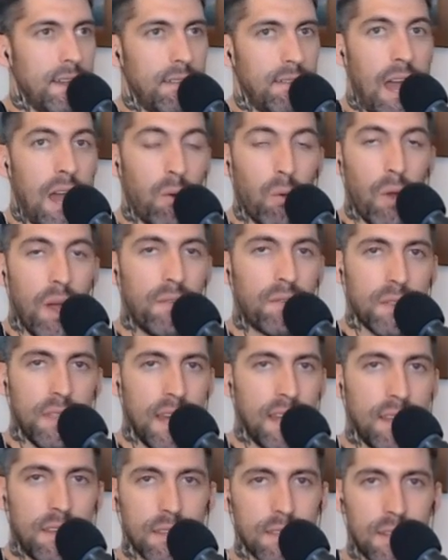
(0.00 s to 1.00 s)
However,
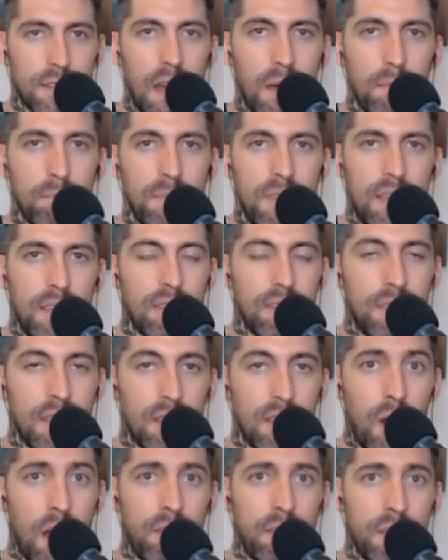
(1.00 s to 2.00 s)
that does not mean
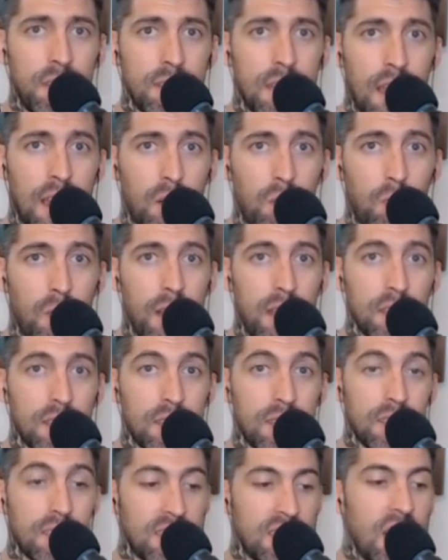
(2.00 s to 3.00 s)
that Ravi
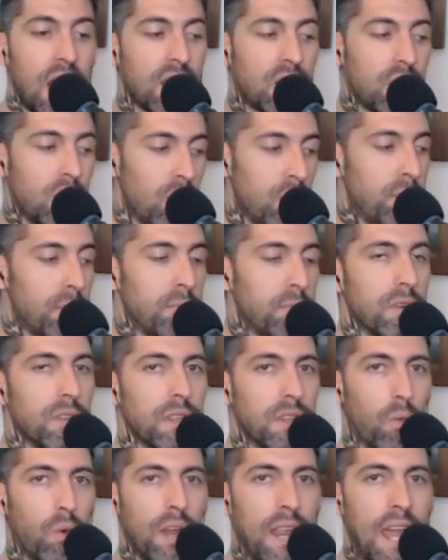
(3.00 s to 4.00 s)
Zacharias is not culpable
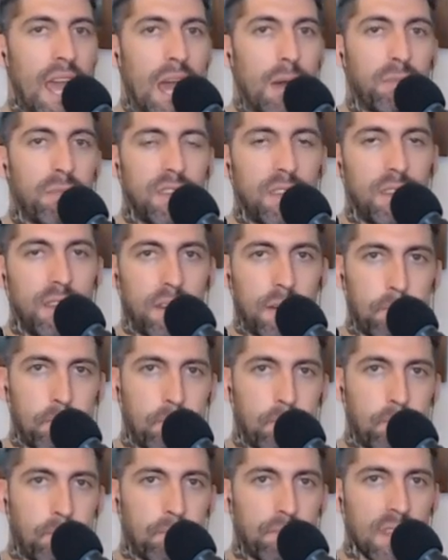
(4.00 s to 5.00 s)
in what happened here.
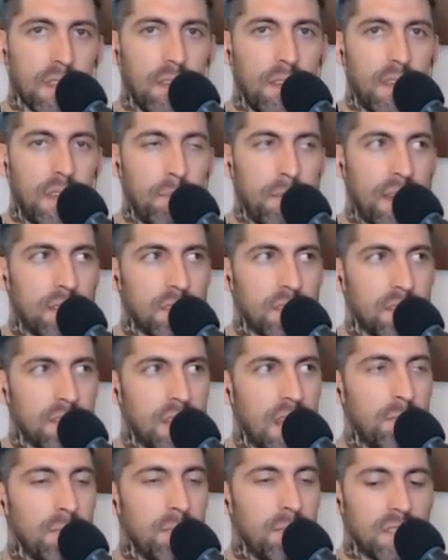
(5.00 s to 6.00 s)
He makes a
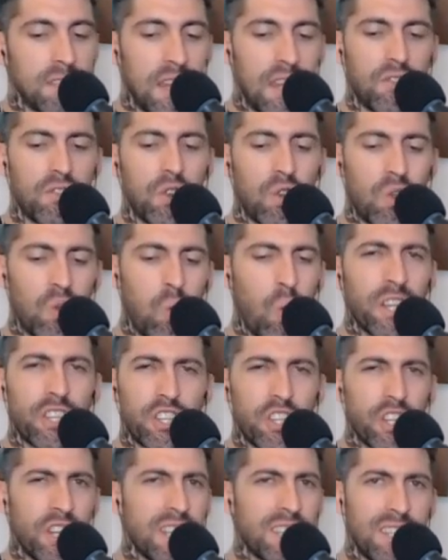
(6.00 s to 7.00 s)
statement saying, The
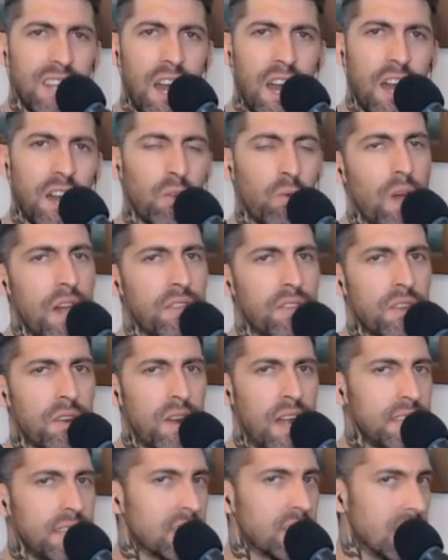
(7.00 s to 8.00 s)
question is not whether
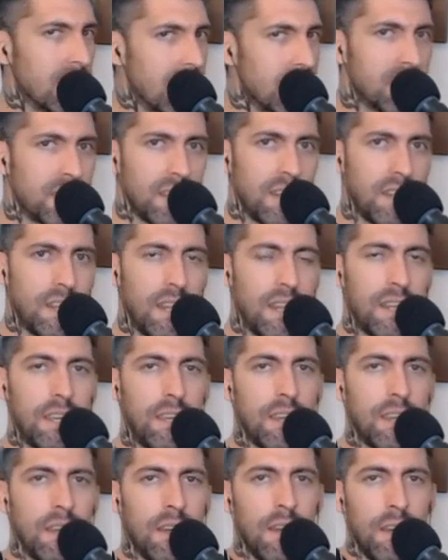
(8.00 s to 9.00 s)
I solicited
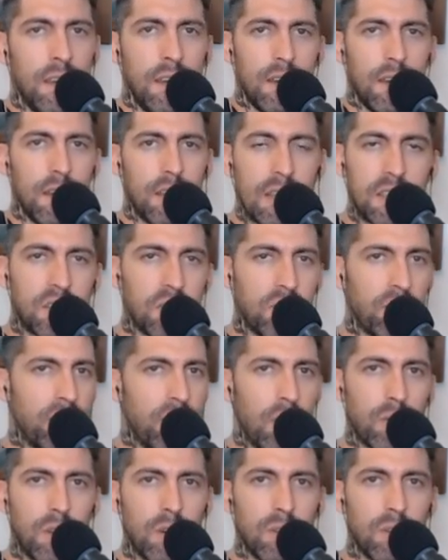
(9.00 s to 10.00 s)
any illicit
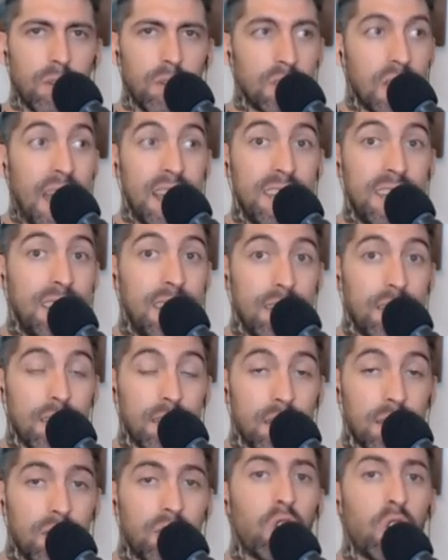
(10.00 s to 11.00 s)
photos. I
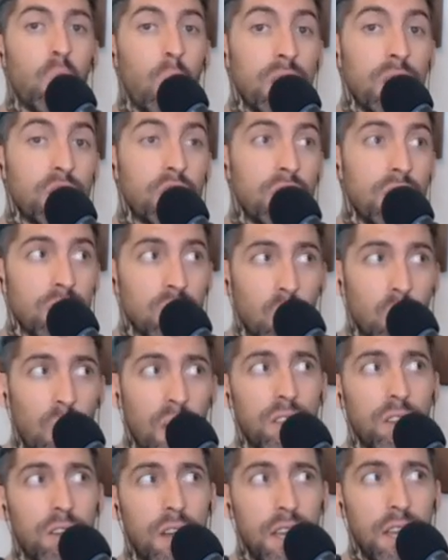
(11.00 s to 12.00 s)
didn't. The question is
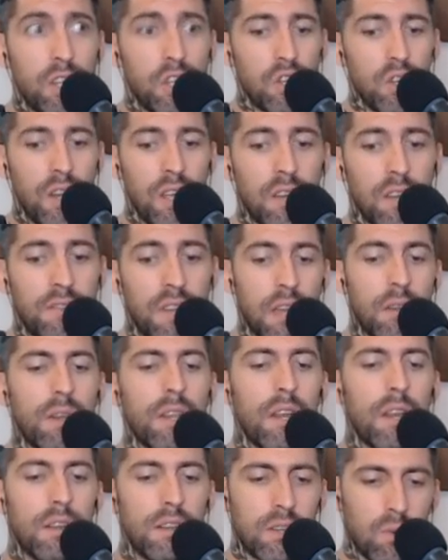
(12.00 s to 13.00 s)
whether I should have
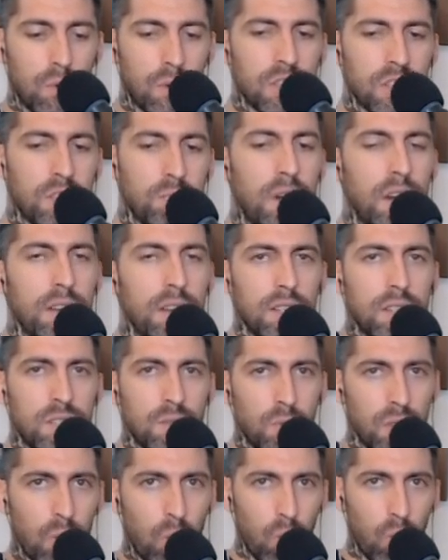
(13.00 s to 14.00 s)
carried on a
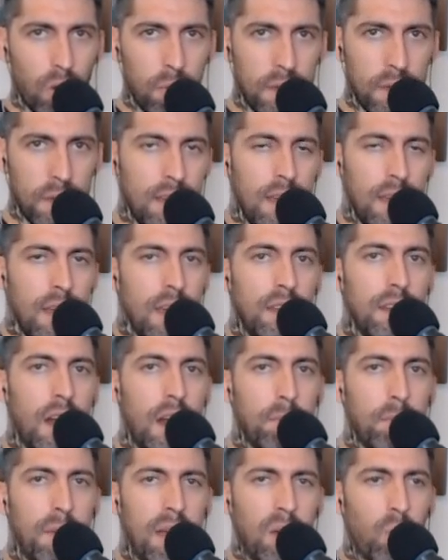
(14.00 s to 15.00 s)
correspondence with a woman,
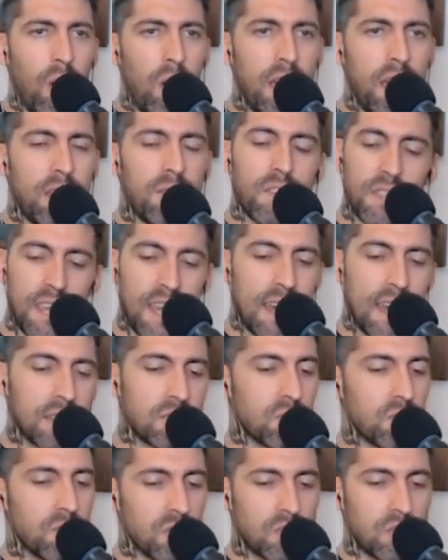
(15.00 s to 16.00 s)
not my wife. And the
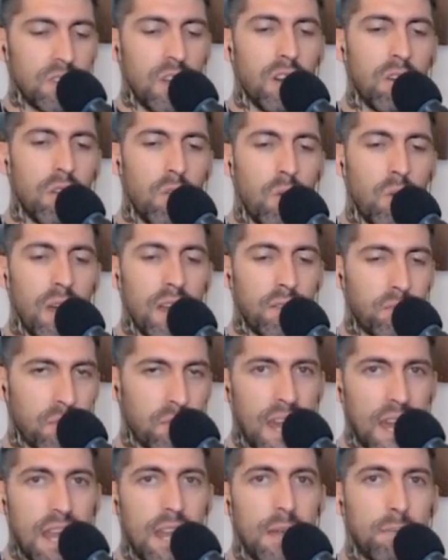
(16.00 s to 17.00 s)
answer is no. And
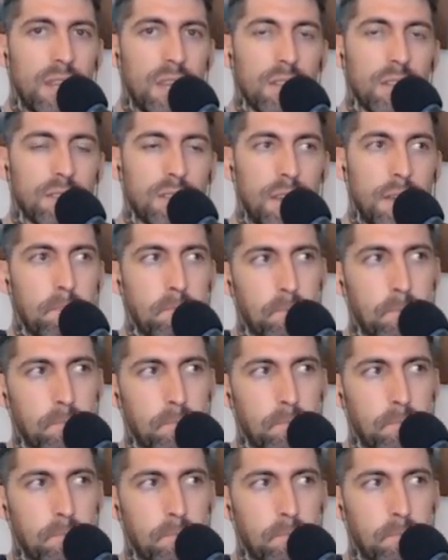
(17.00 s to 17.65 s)
for that, I'm guilty.